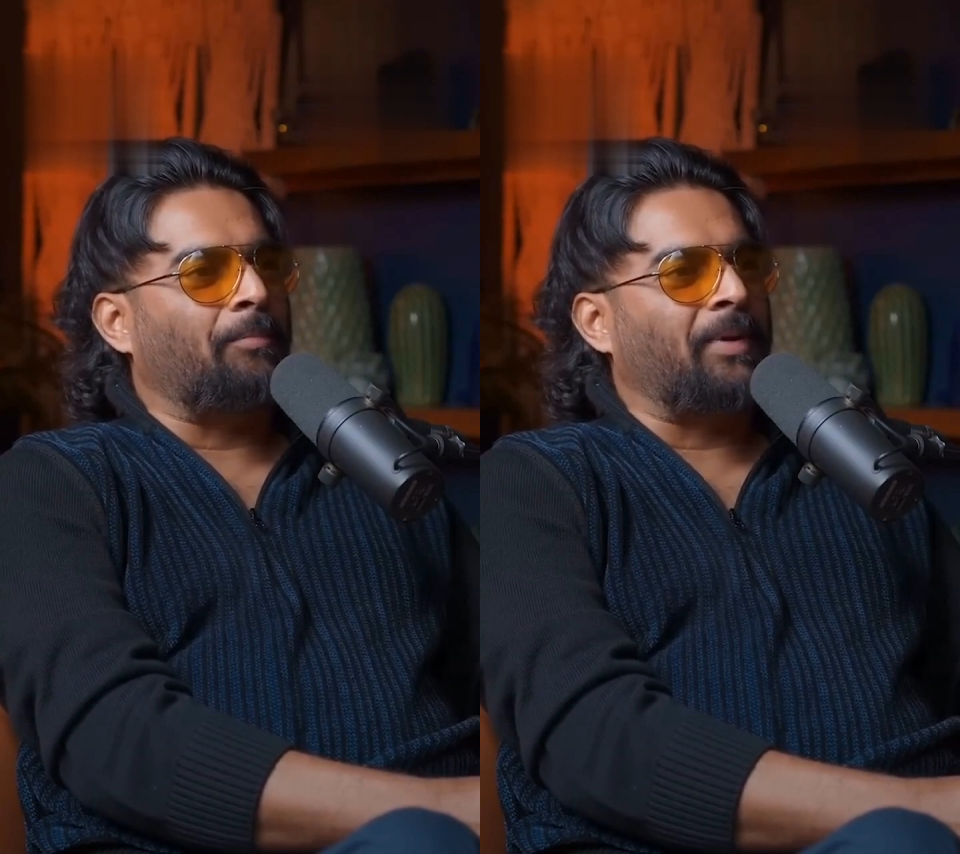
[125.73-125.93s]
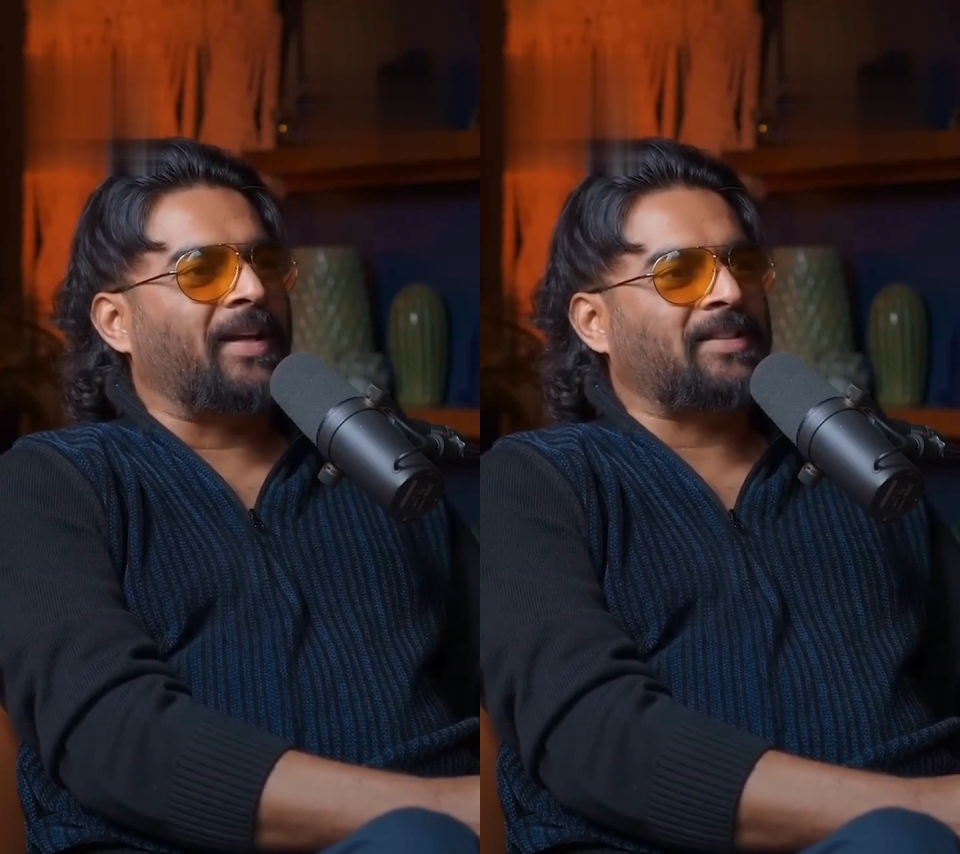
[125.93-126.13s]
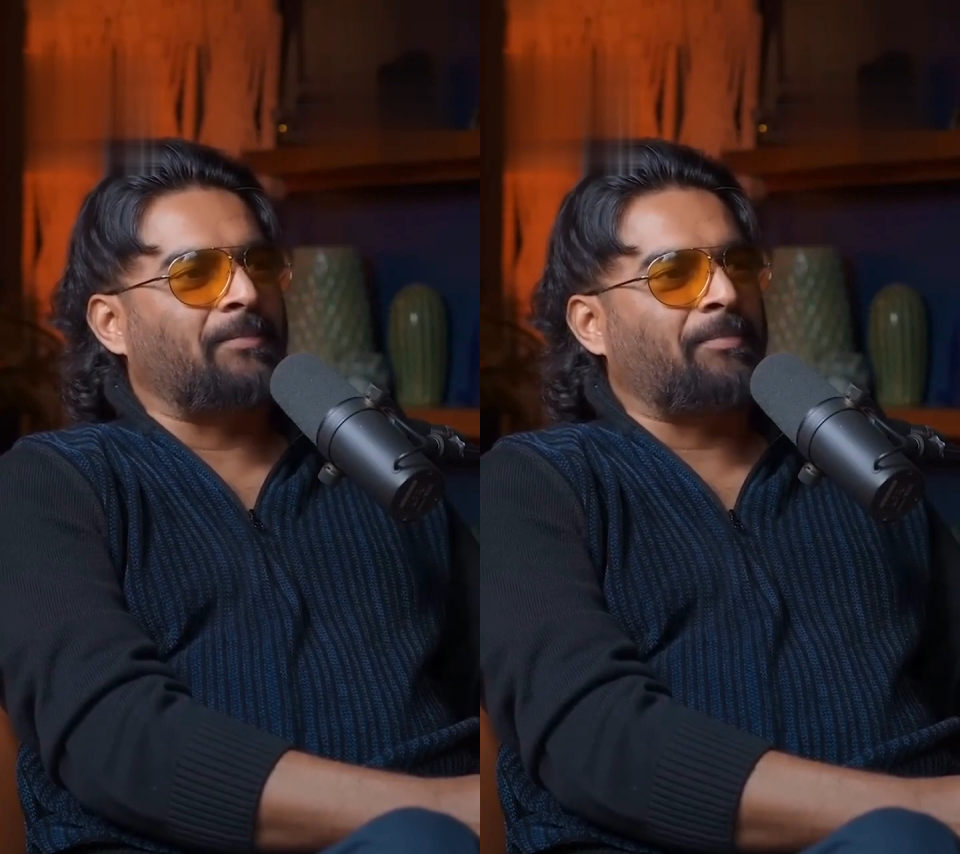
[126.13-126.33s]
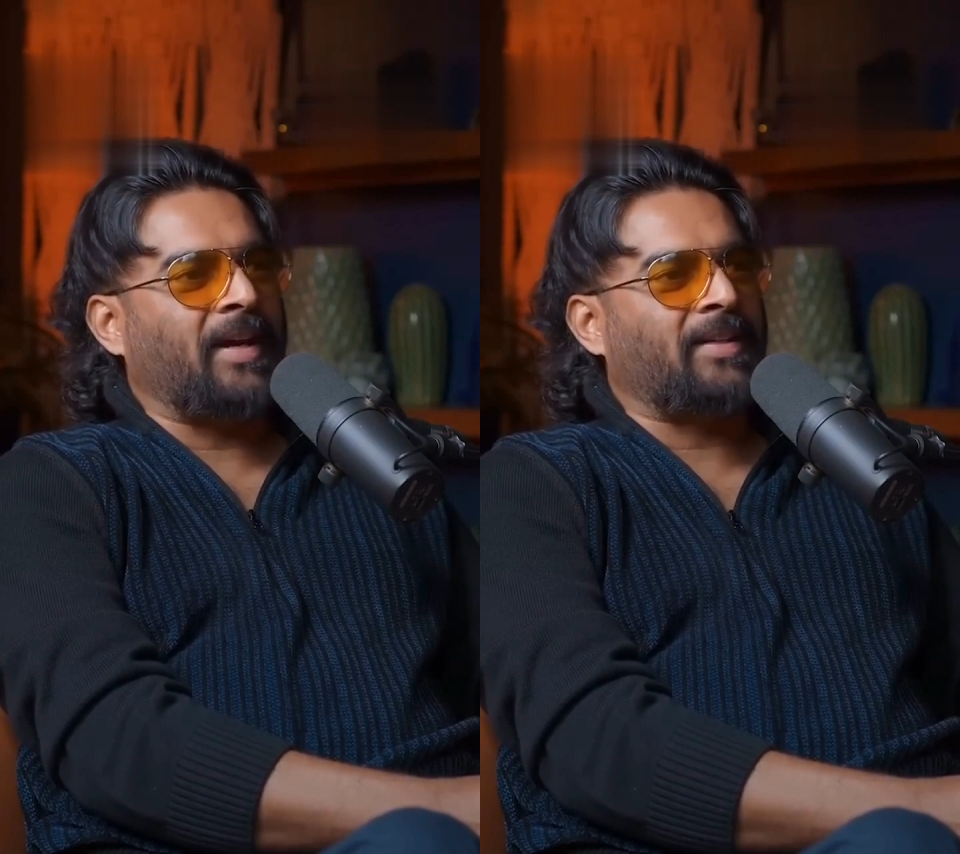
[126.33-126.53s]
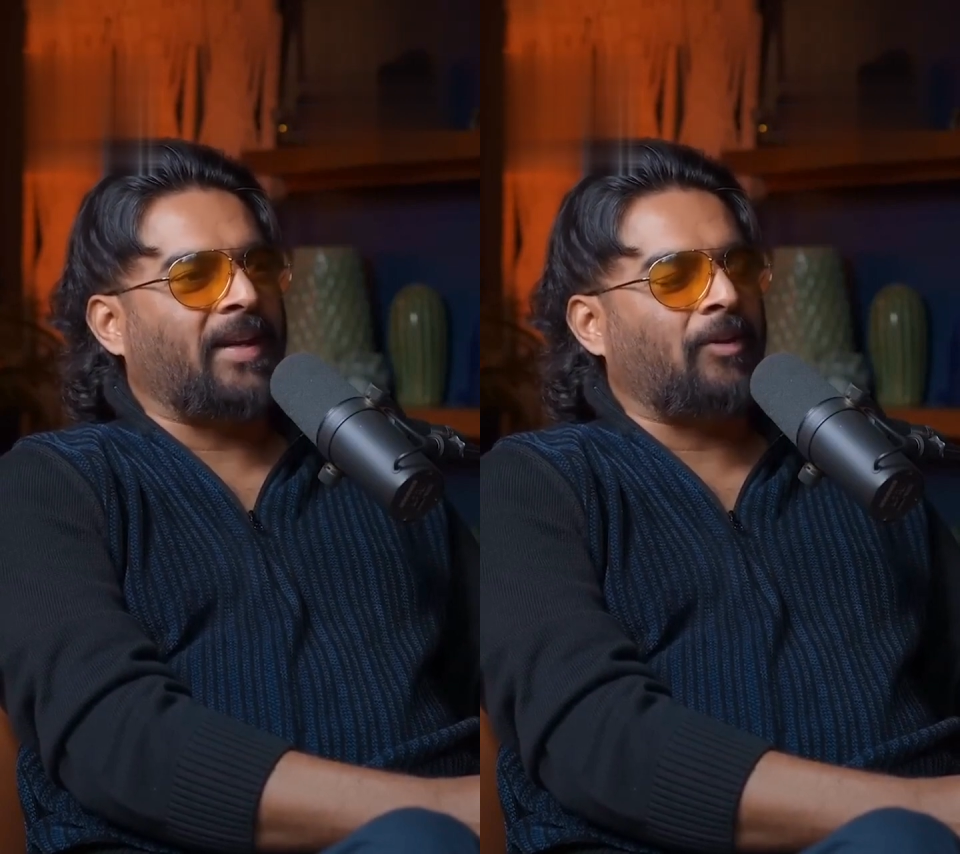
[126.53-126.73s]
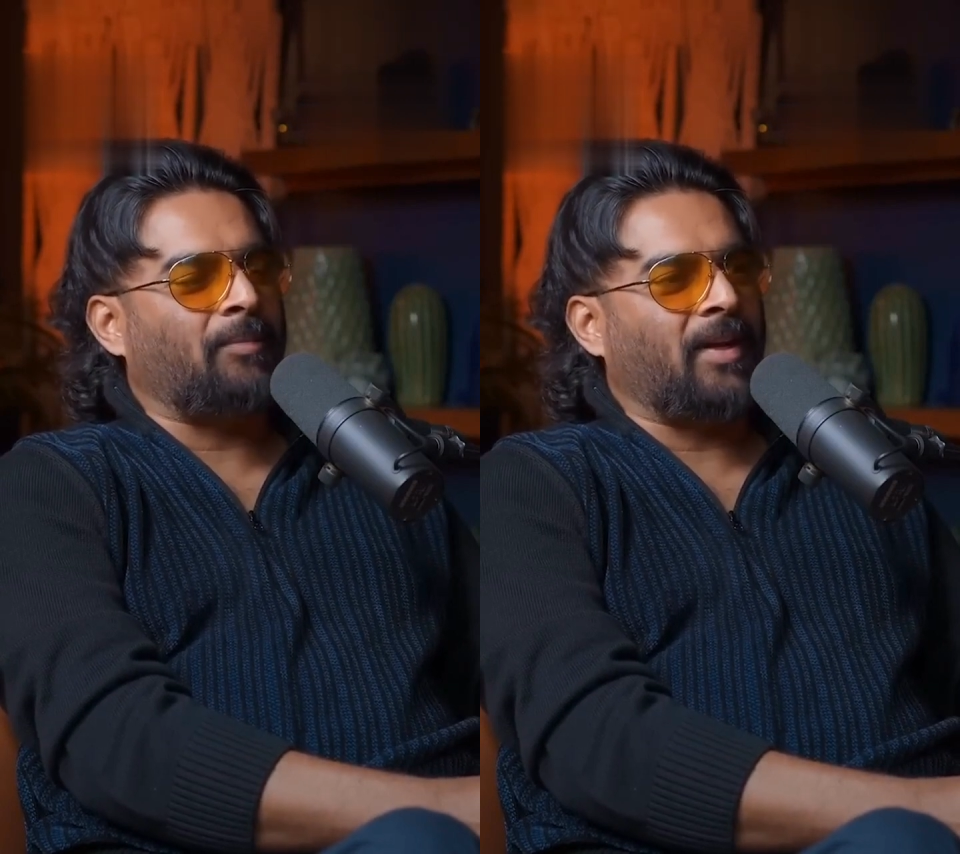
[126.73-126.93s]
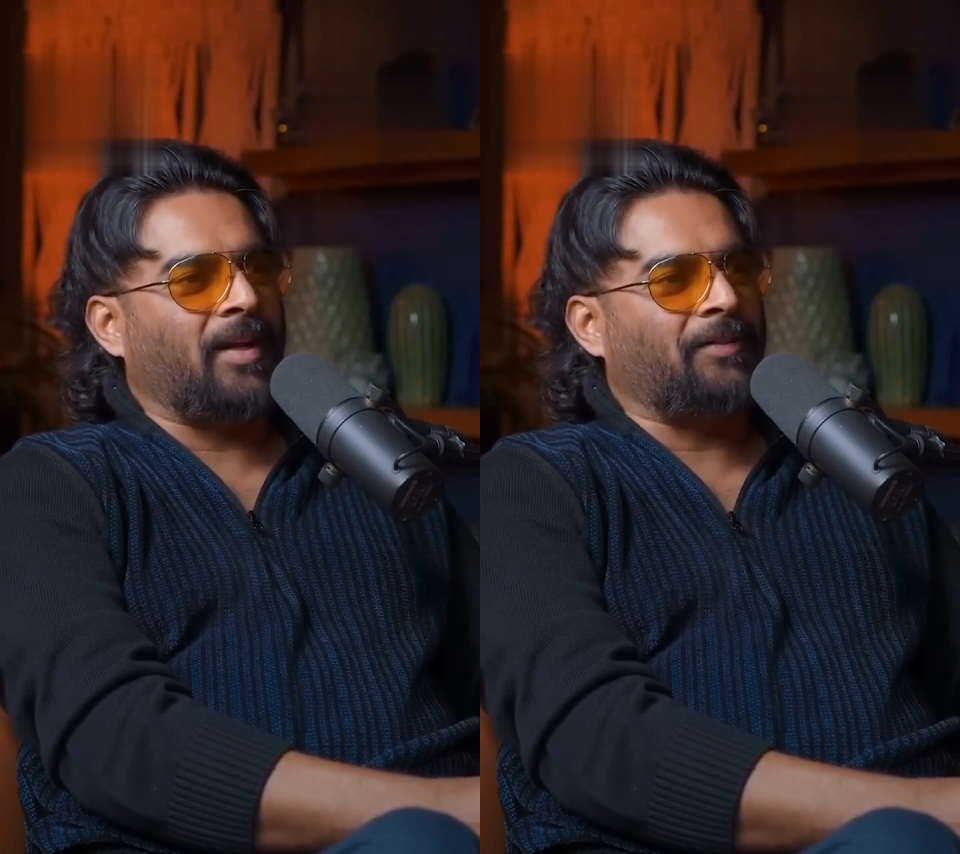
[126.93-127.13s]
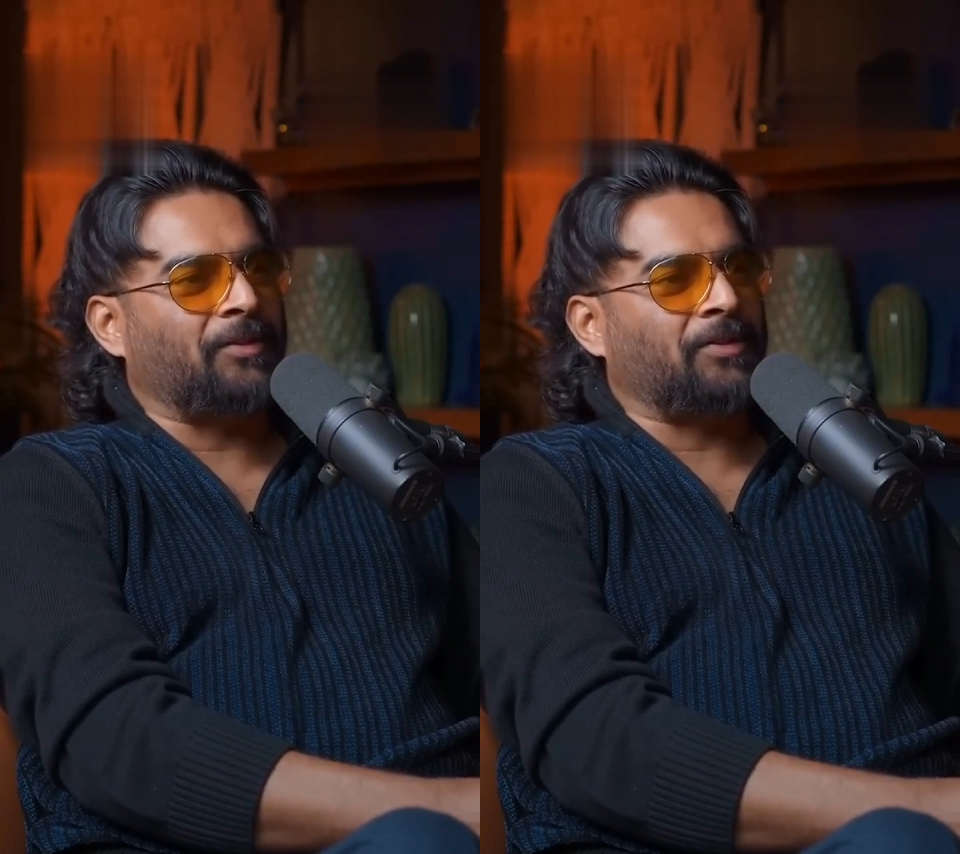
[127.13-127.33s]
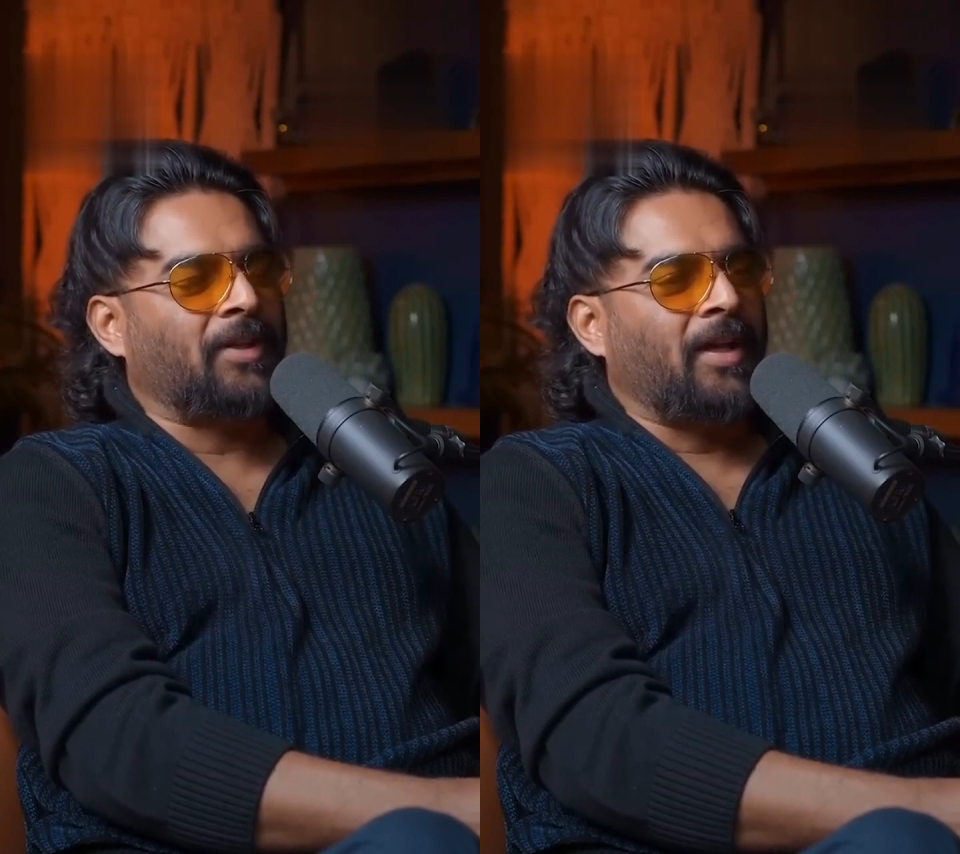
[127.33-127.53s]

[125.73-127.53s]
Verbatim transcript: biggest impact it had on my life is